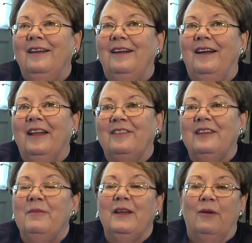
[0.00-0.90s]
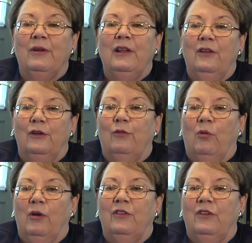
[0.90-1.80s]
That's something I really look
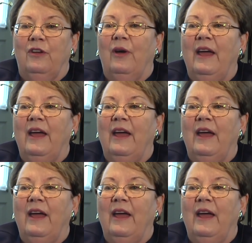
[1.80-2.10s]
forward to,